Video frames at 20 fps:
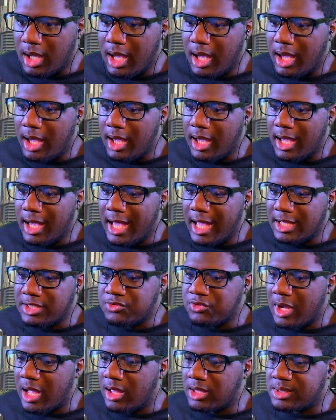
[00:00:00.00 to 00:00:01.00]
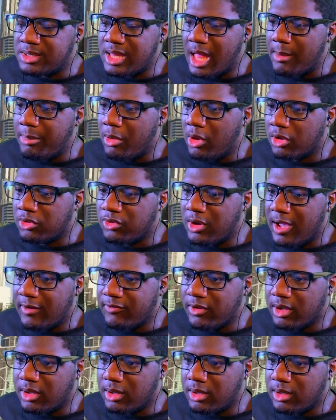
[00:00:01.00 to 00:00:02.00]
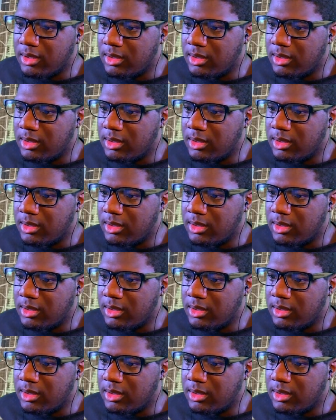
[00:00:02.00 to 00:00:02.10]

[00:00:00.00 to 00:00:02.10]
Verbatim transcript: Uh, uh, stop all traffic.